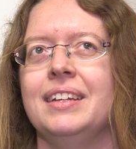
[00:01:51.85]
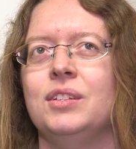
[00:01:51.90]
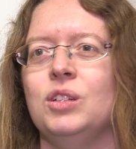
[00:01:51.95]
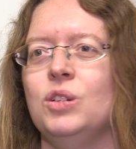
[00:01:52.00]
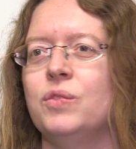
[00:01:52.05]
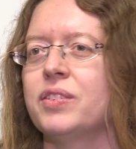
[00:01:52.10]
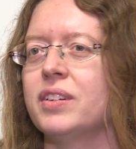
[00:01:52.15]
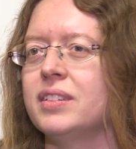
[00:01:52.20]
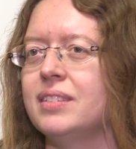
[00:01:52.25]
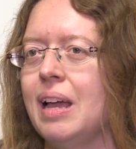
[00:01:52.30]

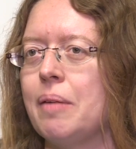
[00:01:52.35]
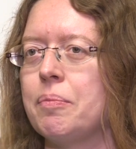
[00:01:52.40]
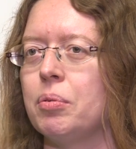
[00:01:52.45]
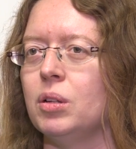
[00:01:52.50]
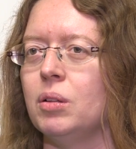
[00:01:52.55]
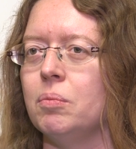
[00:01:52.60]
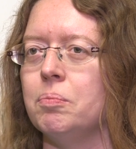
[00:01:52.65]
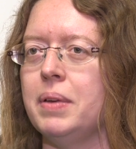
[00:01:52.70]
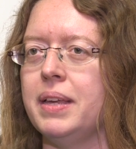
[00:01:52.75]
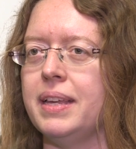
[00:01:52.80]
to, for
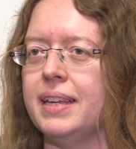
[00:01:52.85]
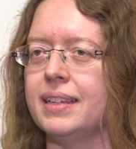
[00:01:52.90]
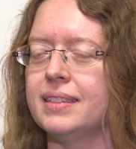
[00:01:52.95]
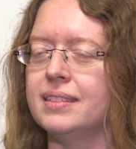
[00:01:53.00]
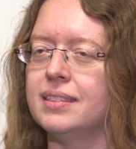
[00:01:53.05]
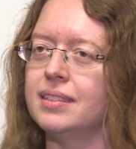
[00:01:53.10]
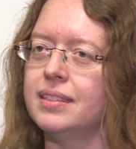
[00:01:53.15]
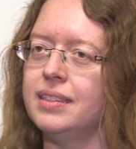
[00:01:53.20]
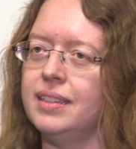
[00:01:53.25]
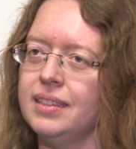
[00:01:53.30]
example, make
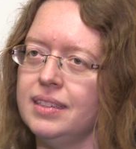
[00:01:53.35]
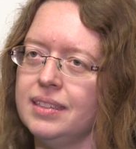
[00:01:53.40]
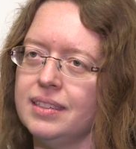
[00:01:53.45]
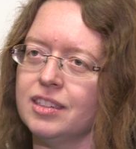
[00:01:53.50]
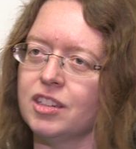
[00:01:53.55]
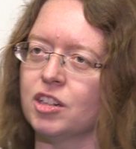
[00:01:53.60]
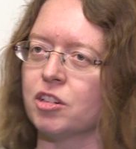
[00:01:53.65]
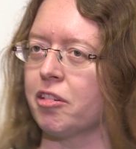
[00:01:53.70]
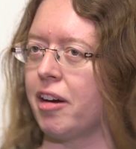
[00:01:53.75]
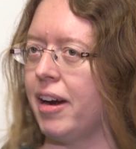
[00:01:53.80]

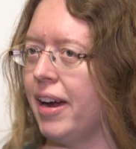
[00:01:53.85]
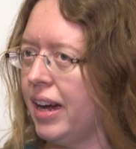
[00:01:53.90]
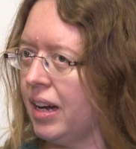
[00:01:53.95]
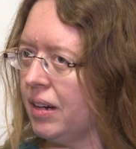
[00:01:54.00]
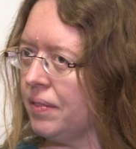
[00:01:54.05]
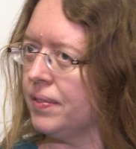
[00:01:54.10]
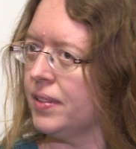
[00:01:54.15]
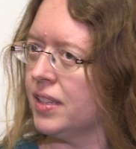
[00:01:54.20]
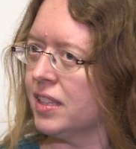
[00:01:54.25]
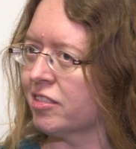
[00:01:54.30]
skin
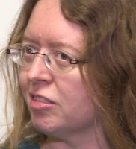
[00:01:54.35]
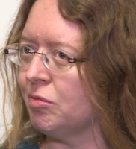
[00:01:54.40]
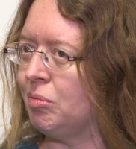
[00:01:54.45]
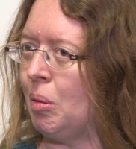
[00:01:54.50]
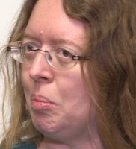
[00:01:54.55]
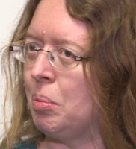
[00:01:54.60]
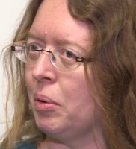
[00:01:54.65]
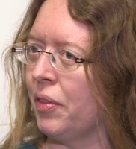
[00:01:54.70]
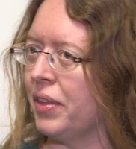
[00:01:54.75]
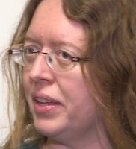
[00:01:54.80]
grafts for
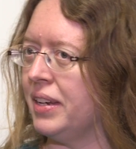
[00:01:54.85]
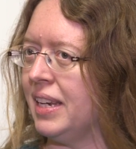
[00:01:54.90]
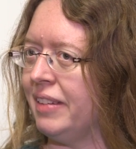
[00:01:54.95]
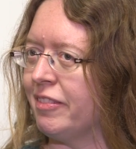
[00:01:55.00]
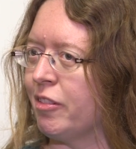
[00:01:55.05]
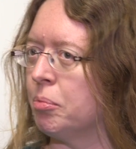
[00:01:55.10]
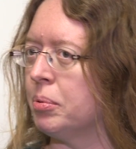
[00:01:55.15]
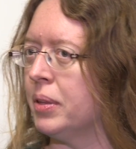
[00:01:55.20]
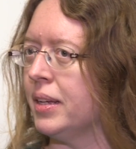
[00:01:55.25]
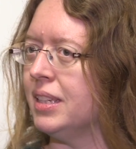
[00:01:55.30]
people that
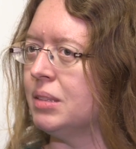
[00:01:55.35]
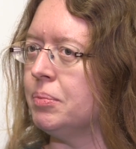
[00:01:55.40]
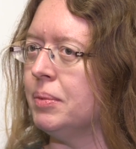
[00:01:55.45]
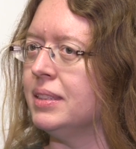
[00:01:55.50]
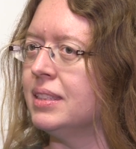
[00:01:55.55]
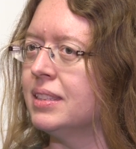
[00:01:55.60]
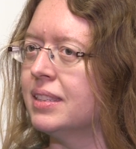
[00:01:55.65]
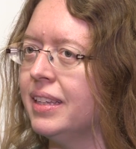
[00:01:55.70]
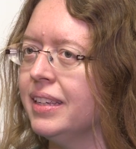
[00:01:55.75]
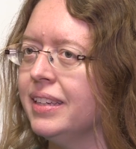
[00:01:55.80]
need
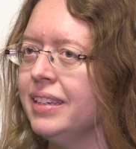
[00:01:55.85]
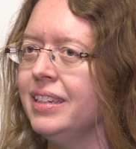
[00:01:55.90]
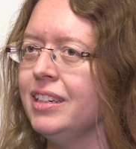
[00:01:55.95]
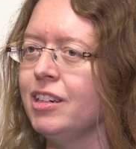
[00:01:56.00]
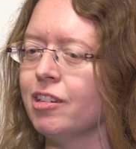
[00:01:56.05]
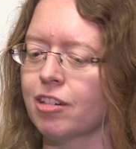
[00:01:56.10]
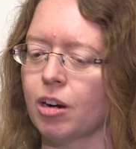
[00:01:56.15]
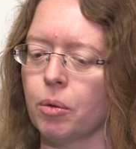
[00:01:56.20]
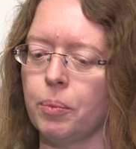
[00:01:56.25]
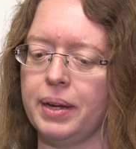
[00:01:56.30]
replacement
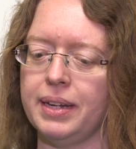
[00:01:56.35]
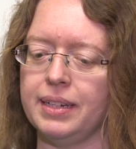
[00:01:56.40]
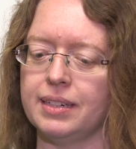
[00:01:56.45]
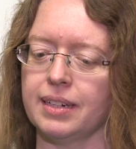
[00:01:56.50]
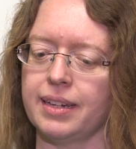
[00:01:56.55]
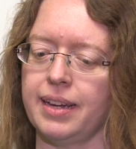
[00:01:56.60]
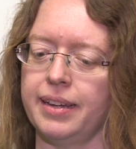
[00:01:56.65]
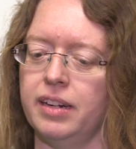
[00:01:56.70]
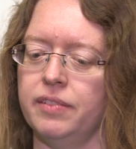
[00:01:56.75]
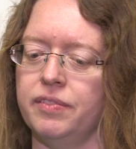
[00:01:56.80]
skin or a way
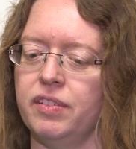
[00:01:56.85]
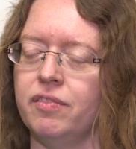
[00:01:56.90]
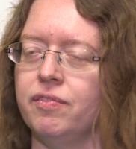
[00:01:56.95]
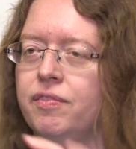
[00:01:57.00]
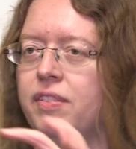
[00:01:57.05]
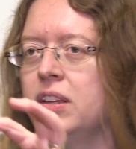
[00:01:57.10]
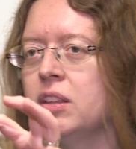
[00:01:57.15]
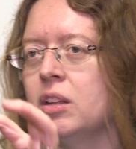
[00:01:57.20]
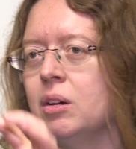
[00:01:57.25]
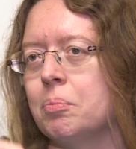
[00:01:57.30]
to kind of
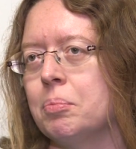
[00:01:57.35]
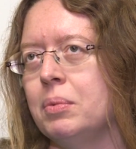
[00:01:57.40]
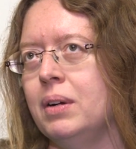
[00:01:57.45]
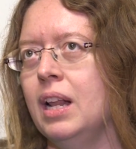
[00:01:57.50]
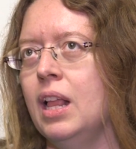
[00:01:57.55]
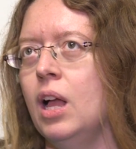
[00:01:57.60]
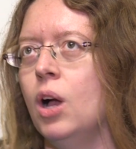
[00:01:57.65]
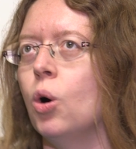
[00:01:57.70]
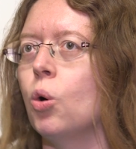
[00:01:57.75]
envelop